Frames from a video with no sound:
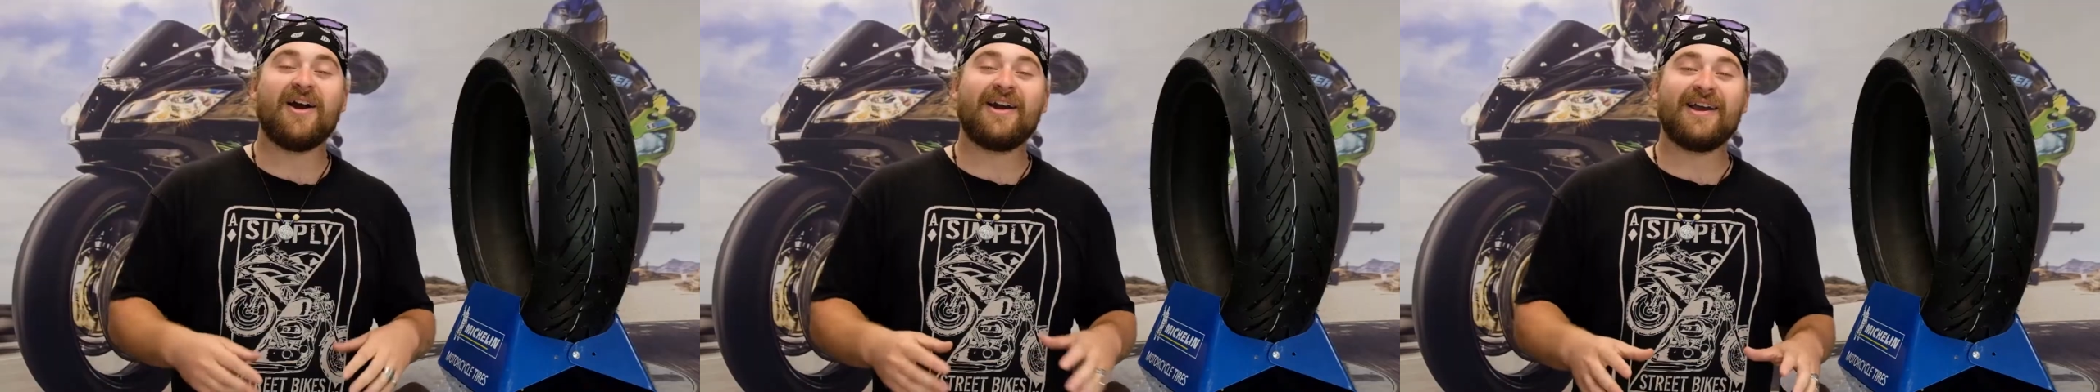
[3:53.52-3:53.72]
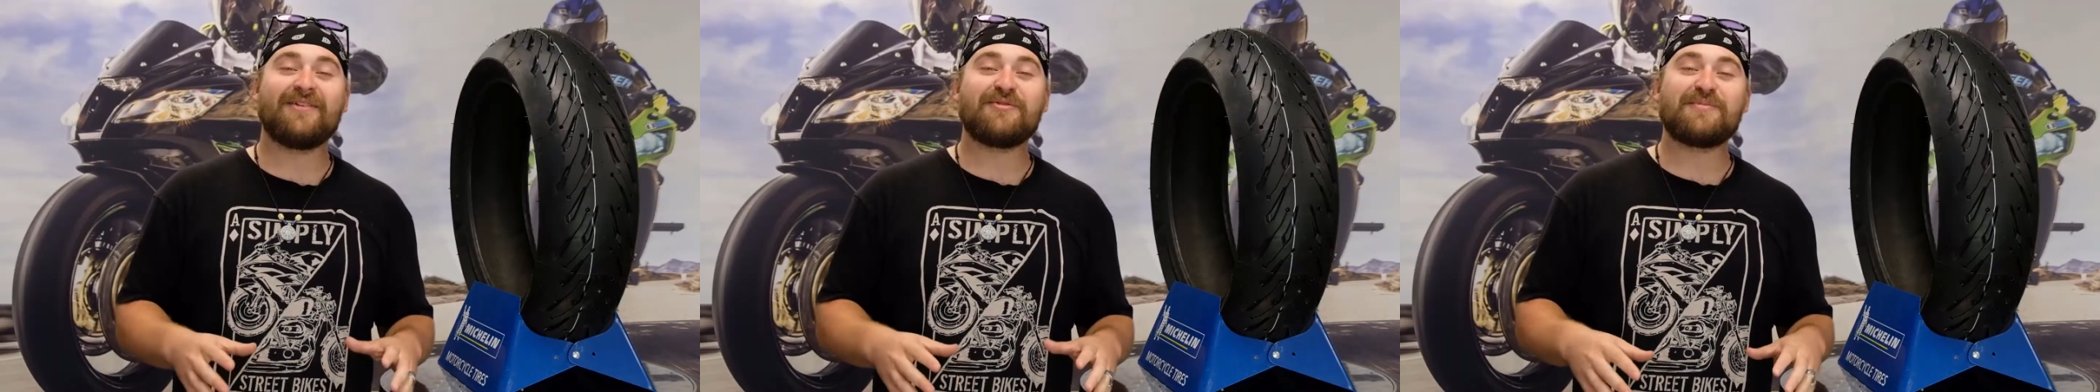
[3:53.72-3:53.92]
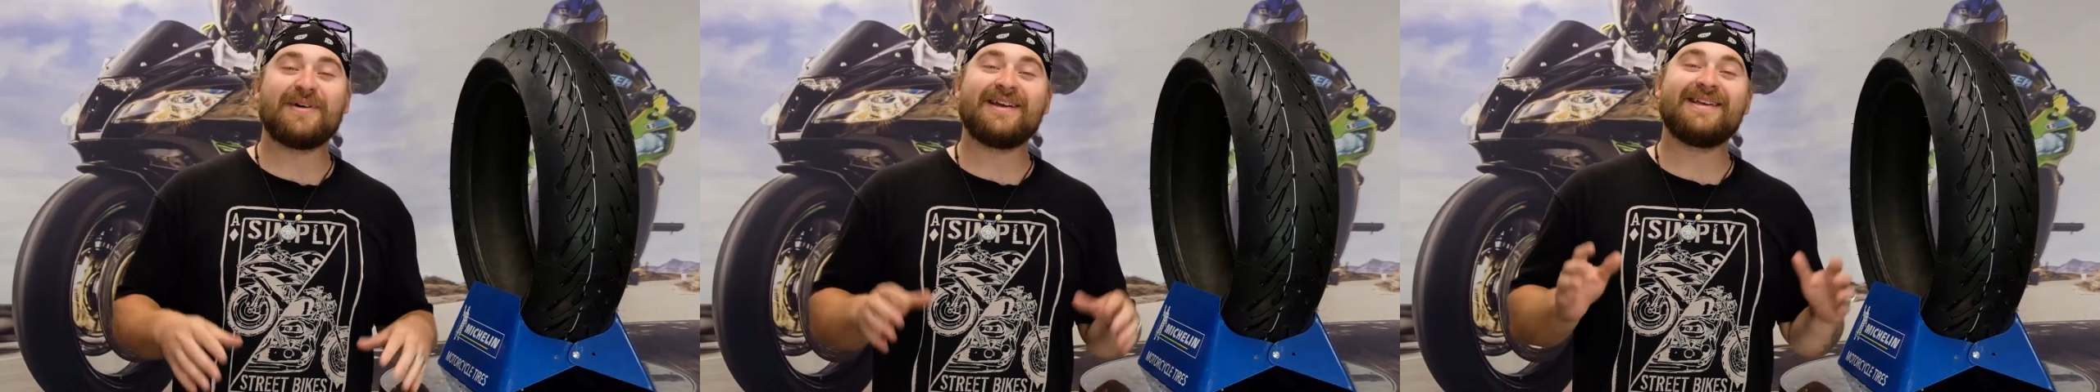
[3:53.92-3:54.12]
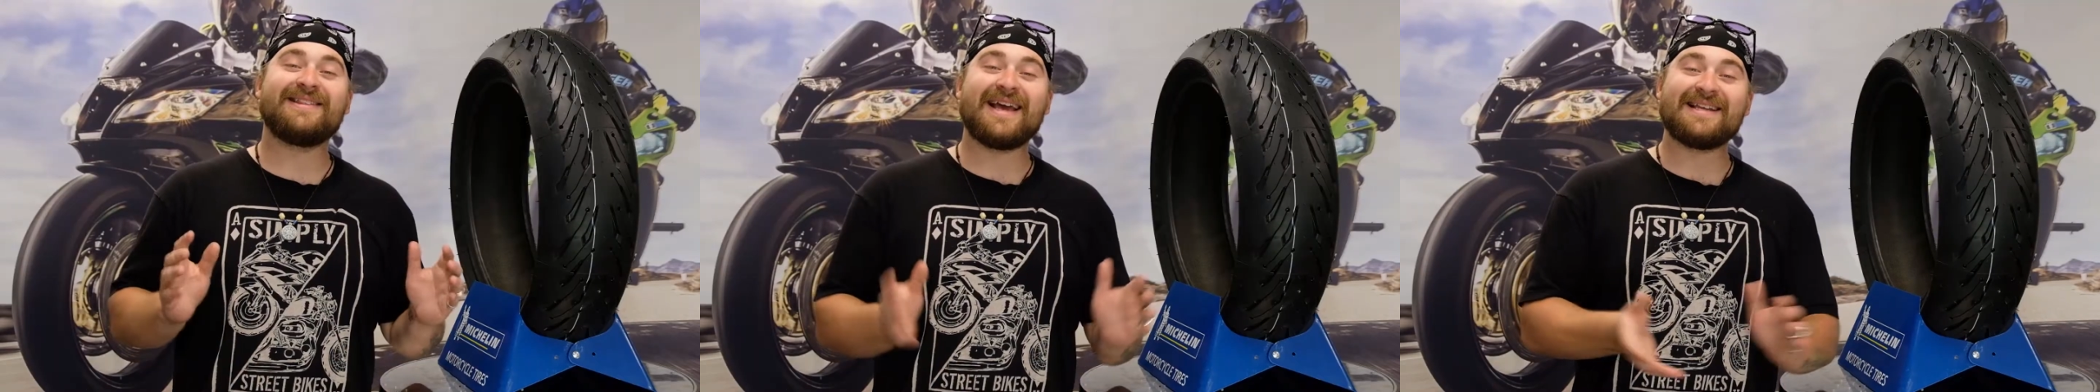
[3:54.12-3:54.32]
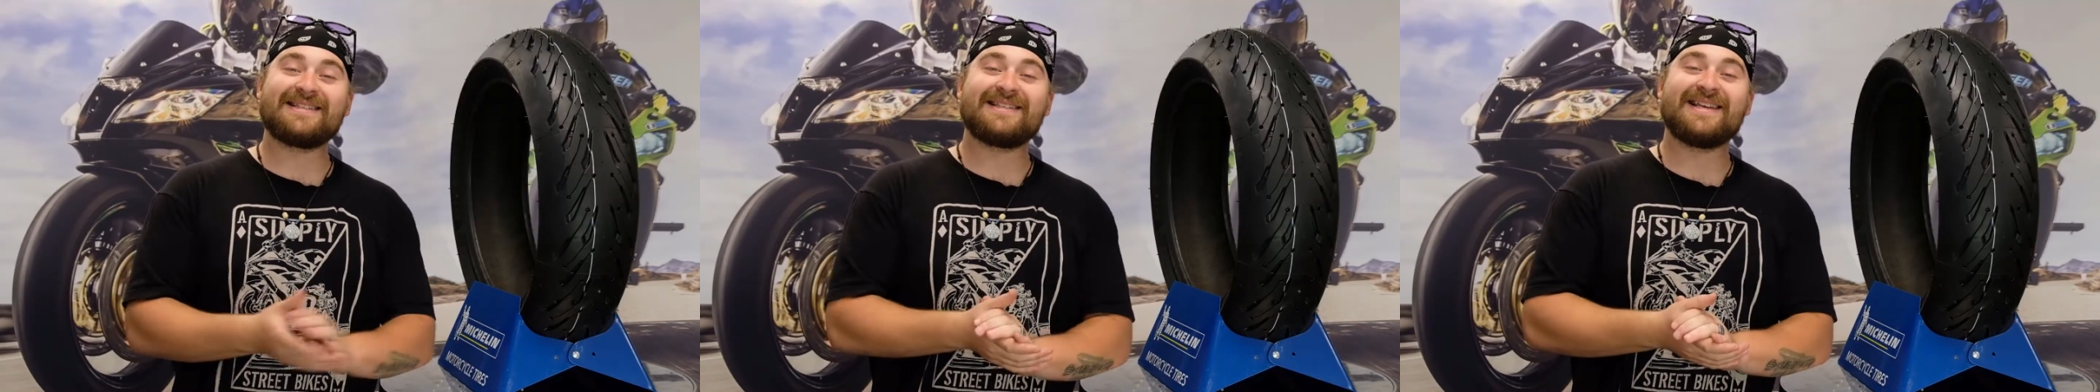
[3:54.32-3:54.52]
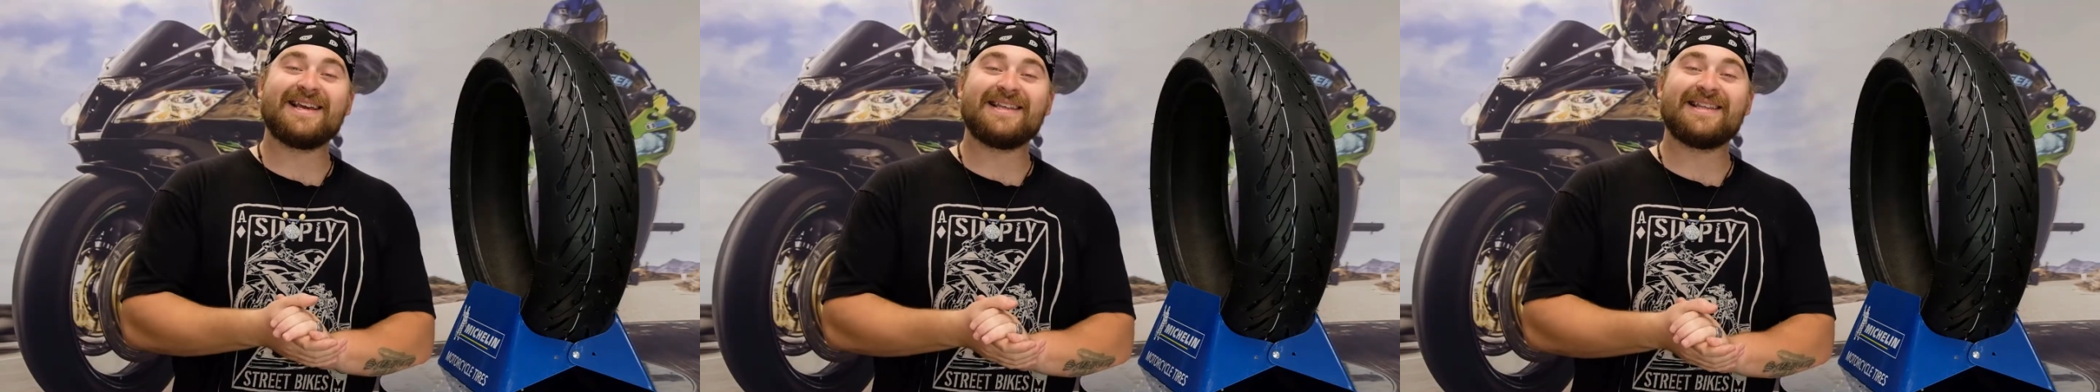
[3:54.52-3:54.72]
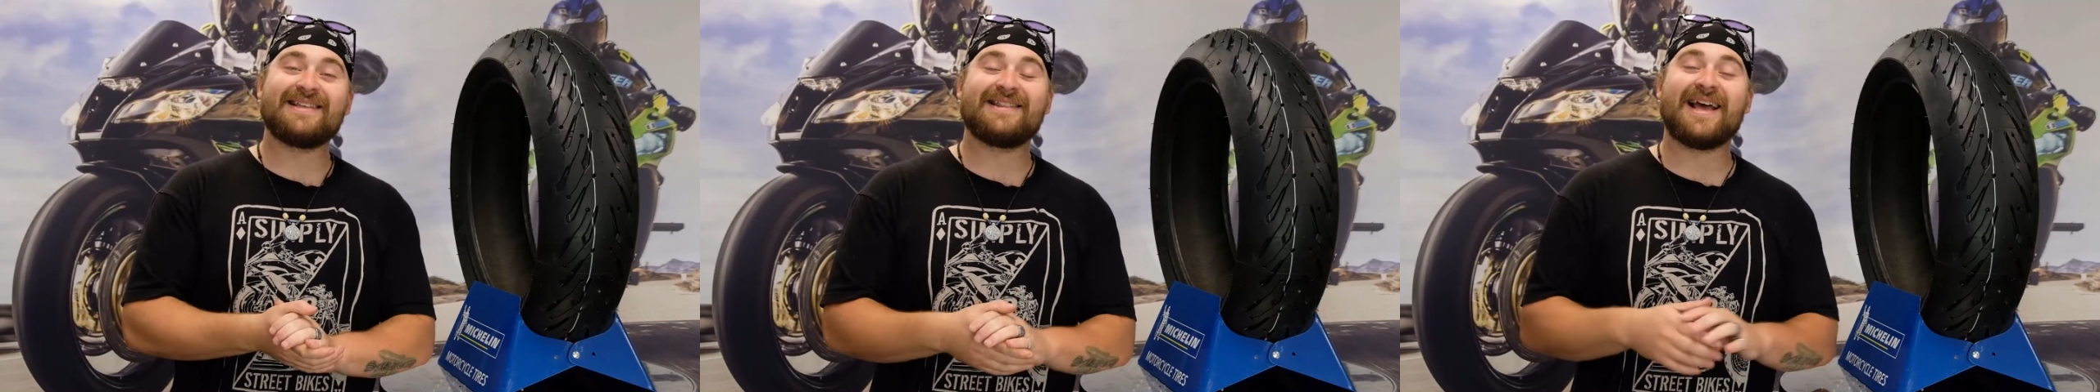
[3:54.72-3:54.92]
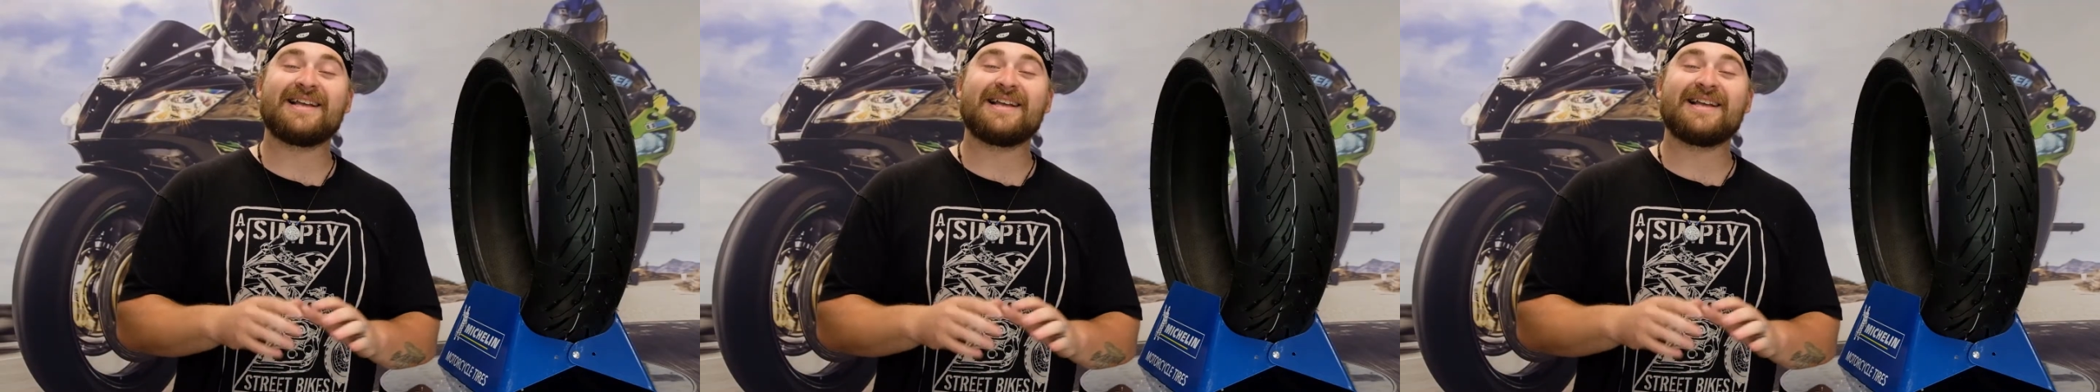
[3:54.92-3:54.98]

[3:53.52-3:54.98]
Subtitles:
right, everybody, that's it.